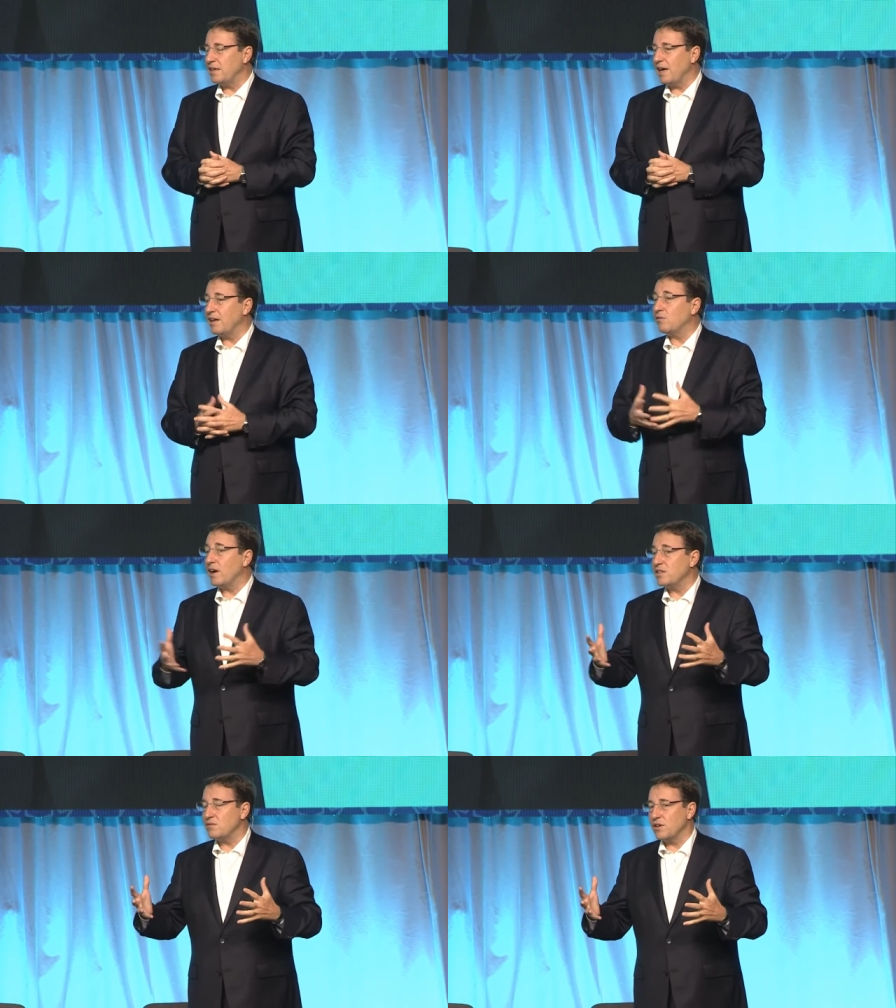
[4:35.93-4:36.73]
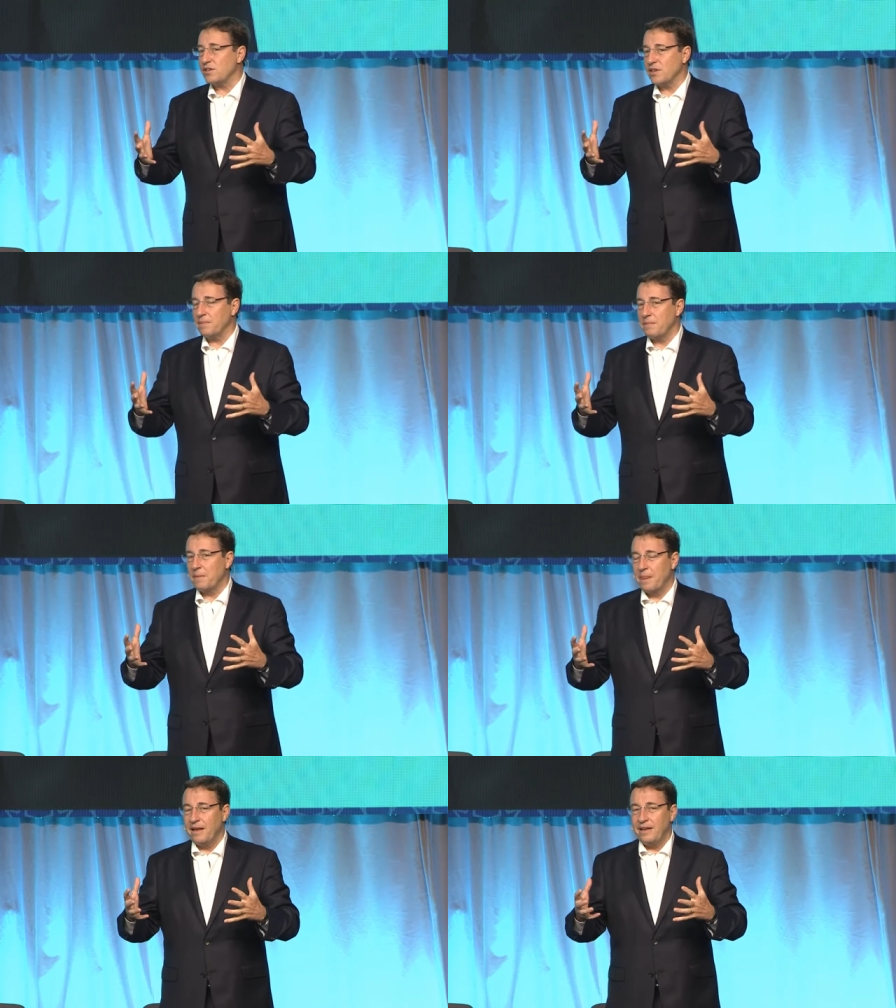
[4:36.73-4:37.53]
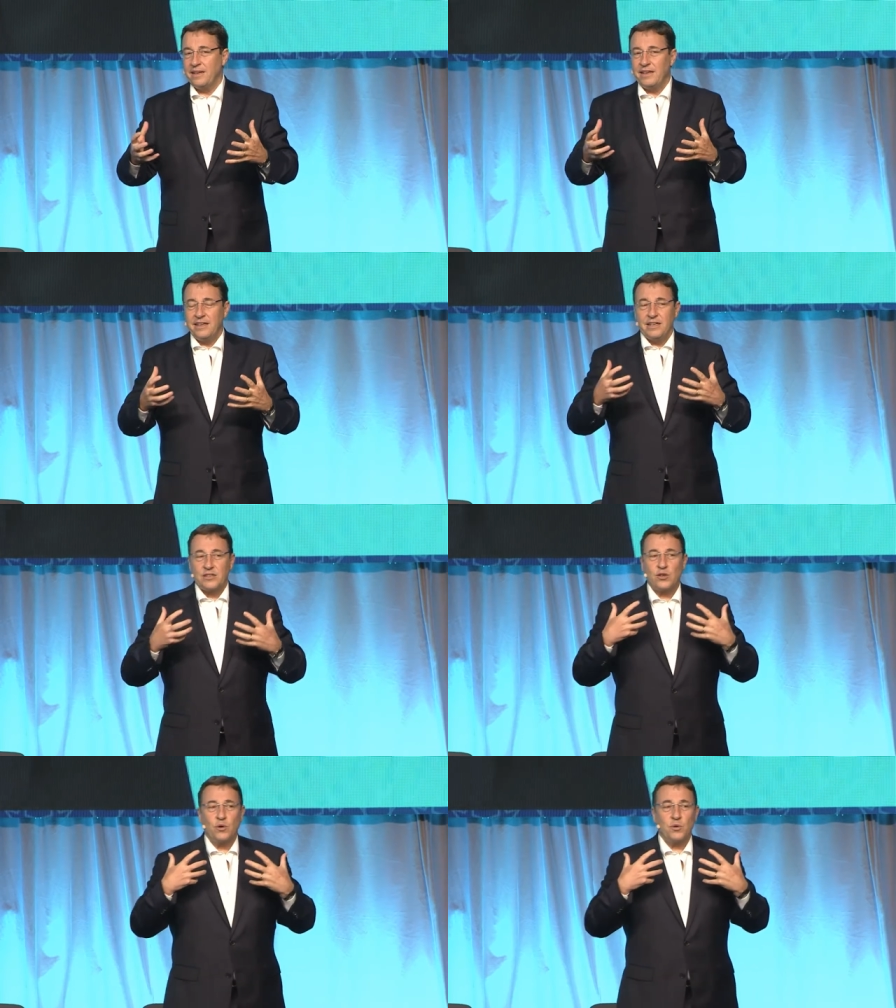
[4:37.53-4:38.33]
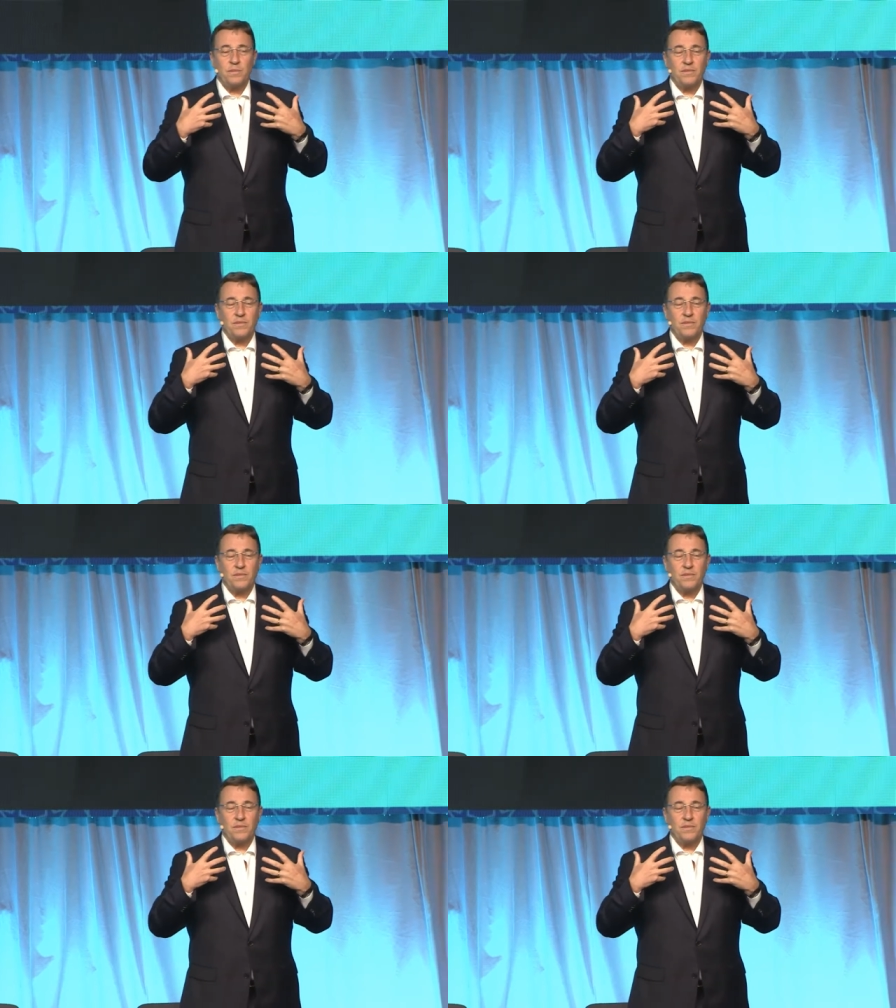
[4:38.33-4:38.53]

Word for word: and vice versa. So